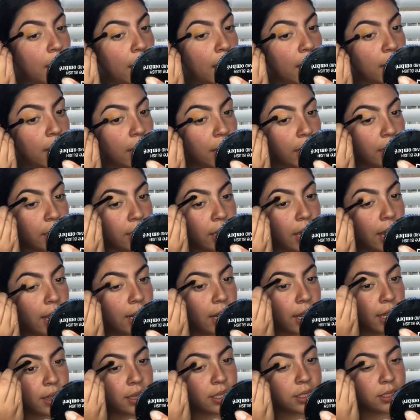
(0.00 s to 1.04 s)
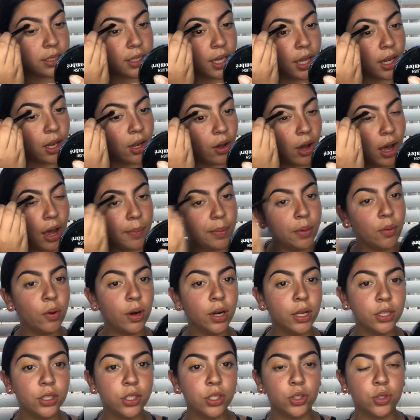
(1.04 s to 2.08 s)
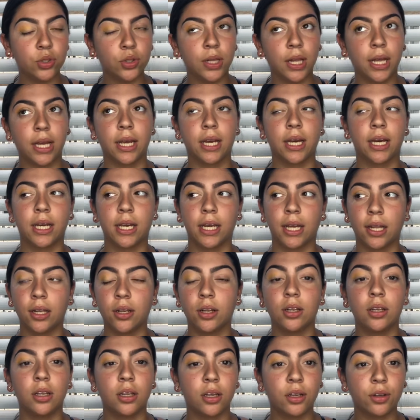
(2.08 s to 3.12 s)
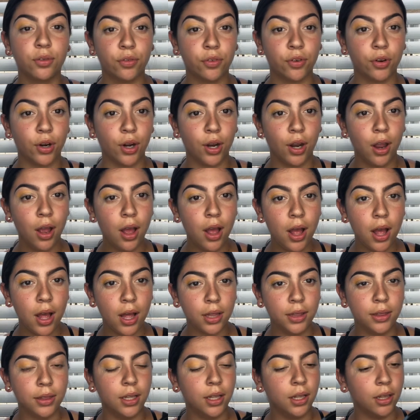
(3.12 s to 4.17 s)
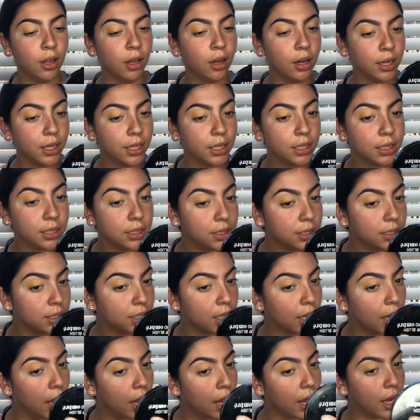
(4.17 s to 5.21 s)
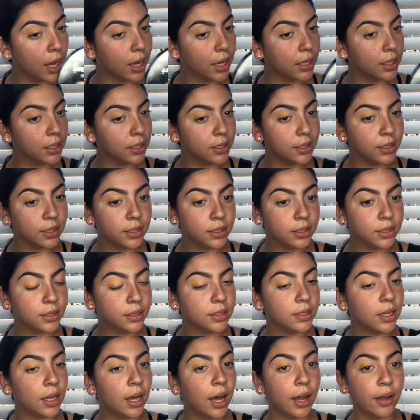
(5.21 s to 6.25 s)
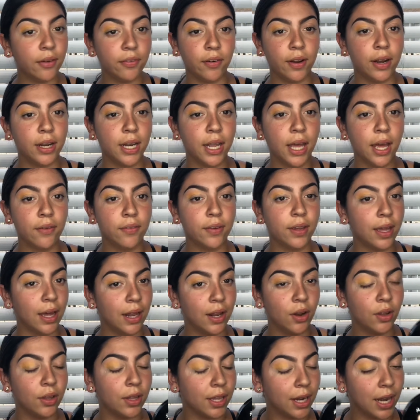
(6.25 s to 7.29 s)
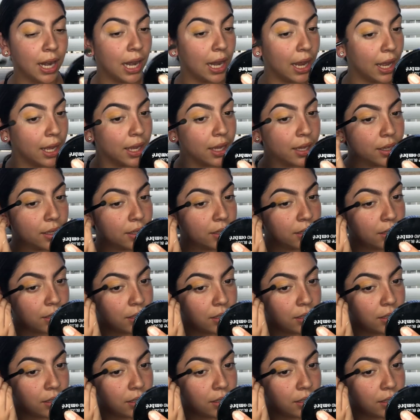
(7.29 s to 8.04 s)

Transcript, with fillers: I like I like this yellow. I've been wanting to do like a yellow look for the longest and I finally have a yellow that I like.